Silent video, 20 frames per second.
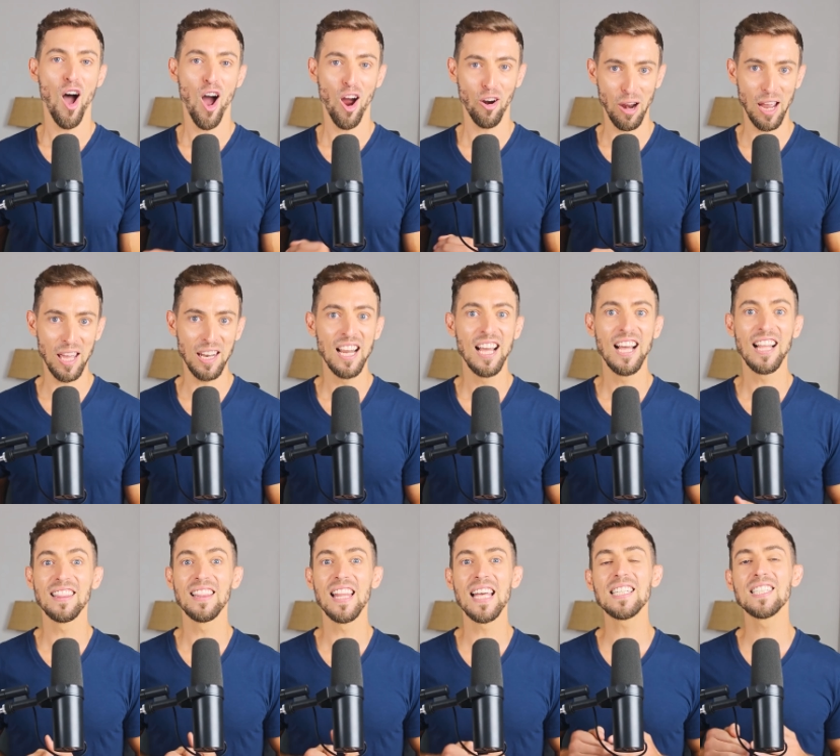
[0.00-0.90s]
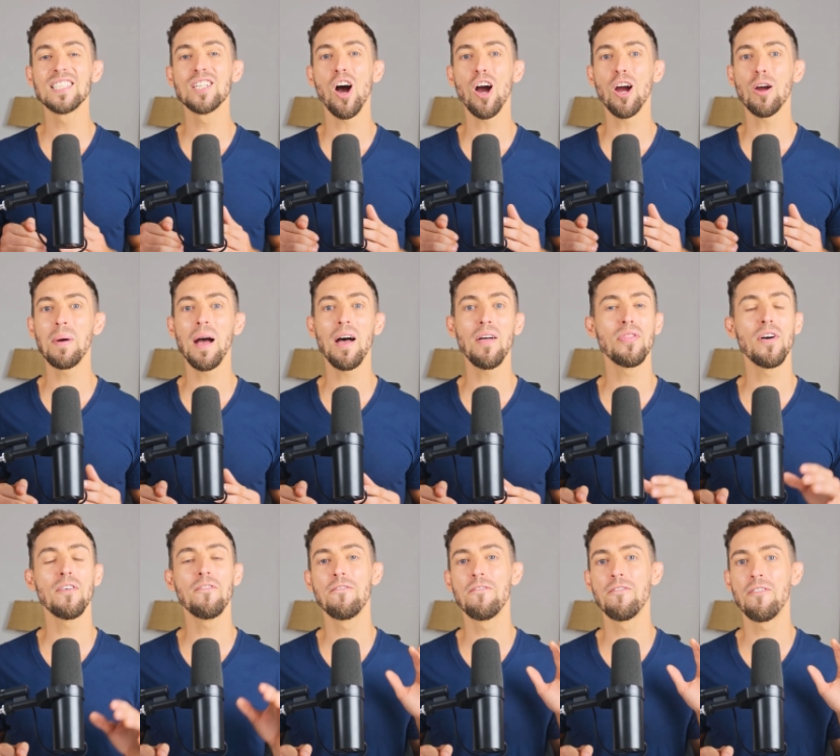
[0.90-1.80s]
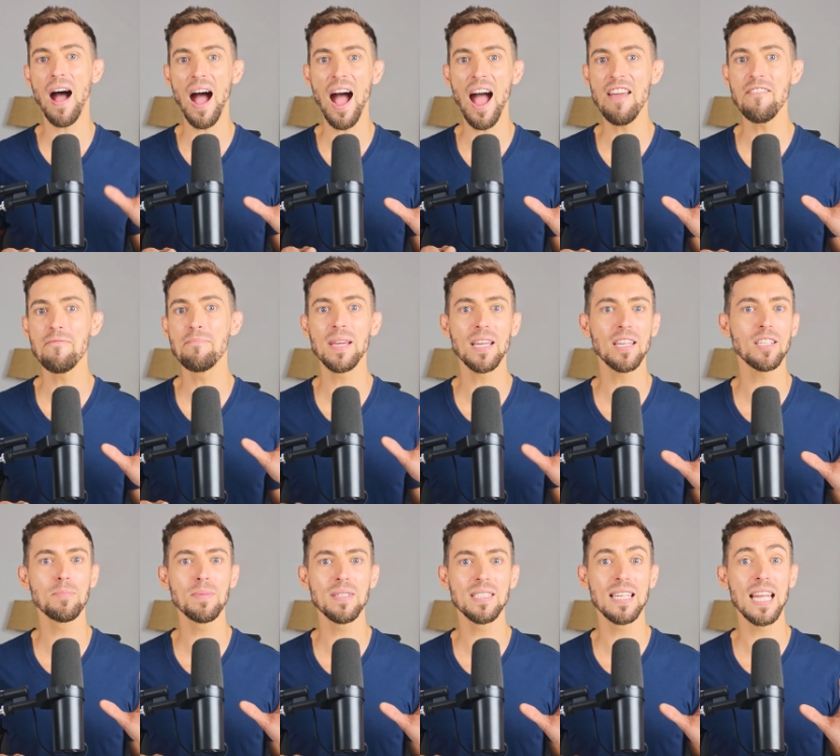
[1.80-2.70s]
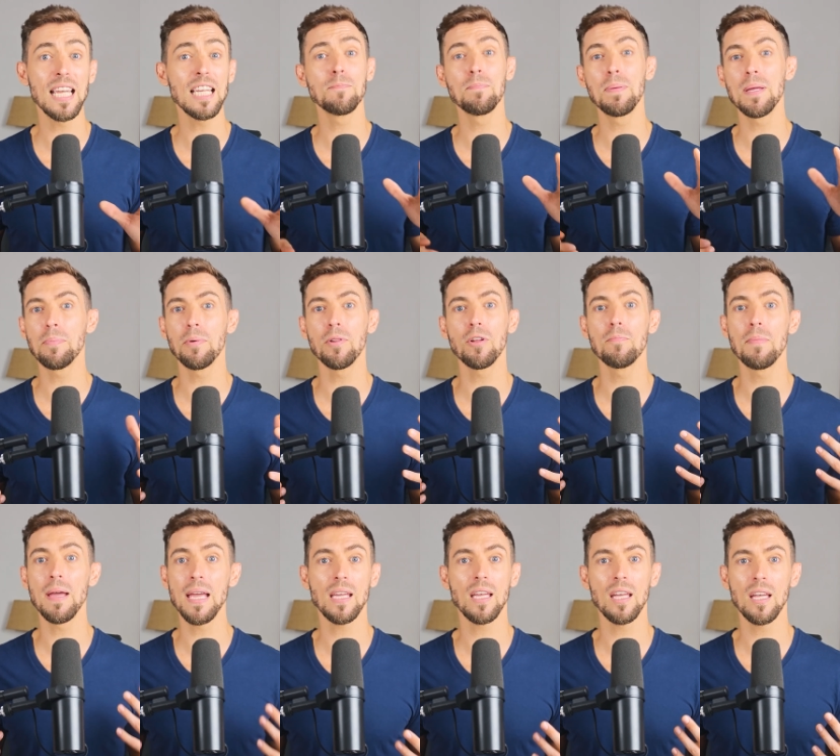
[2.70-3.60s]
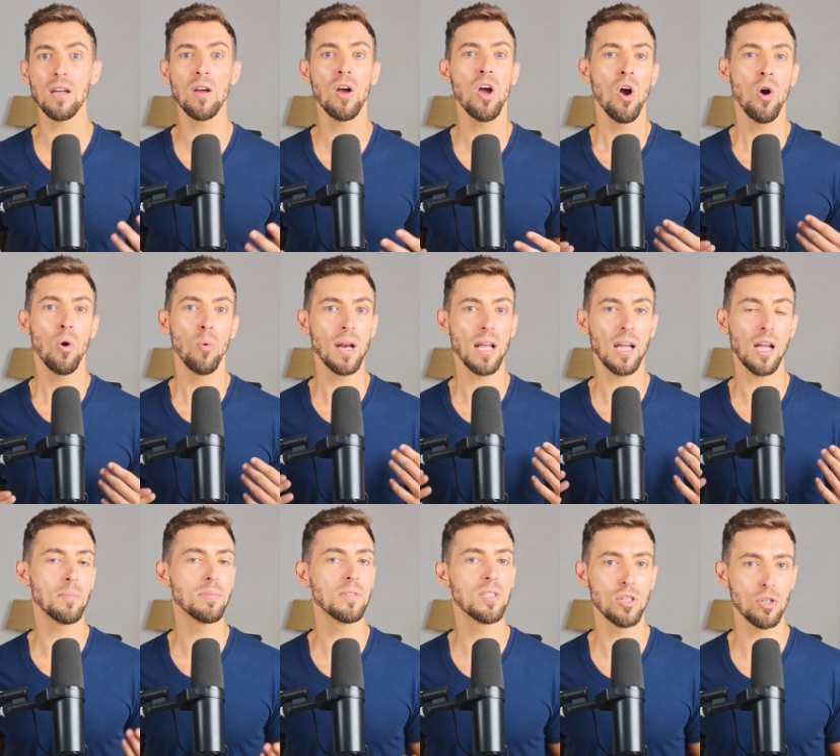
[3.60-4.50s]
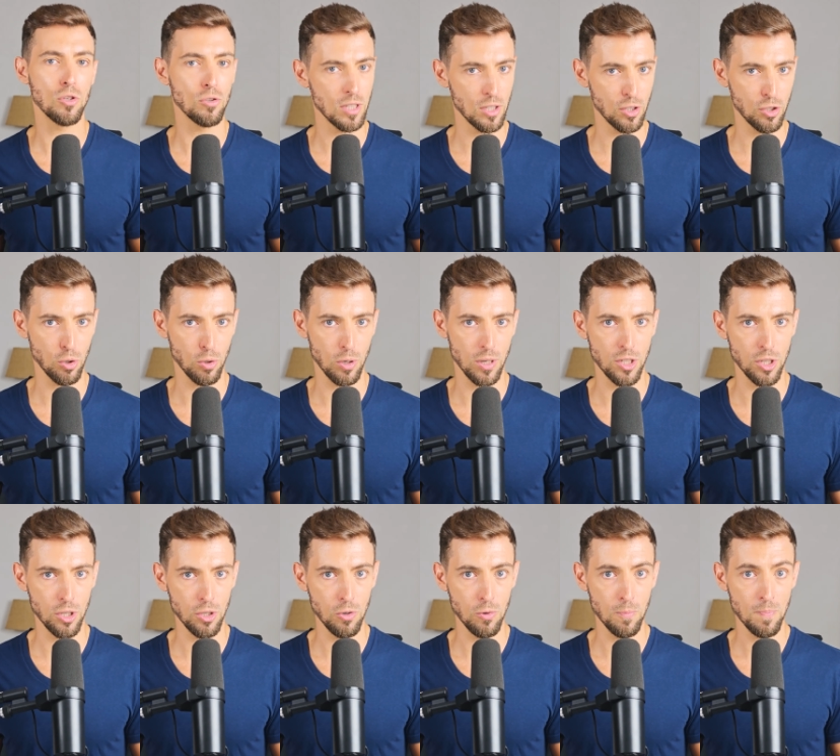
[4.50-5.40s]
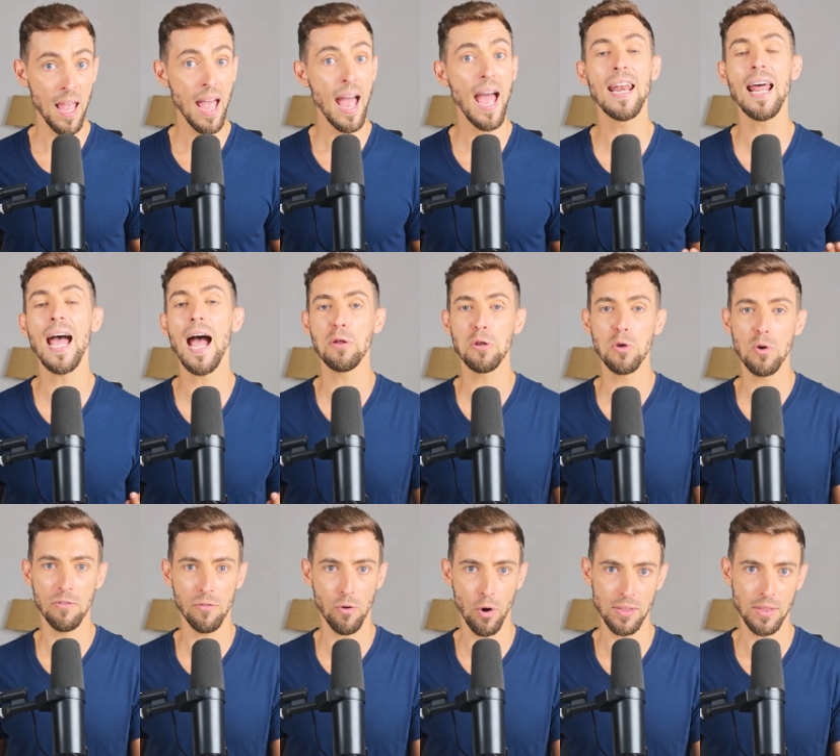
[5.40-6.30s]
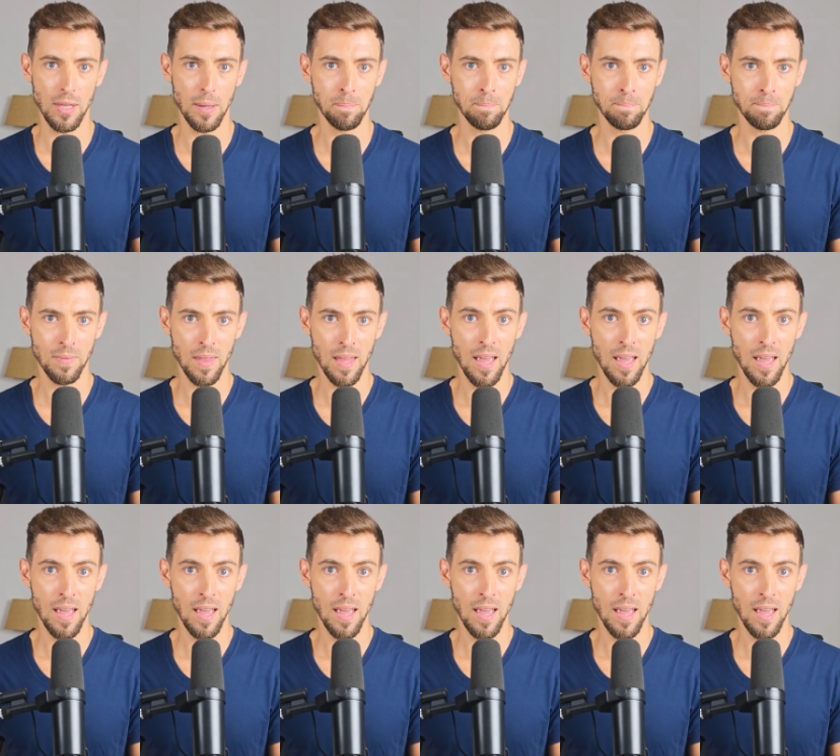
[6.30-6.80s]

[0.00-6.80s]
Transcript: All right, let's talk about the five biggest mistakes people are making when it comes to using Sora 2 and how to avoid them.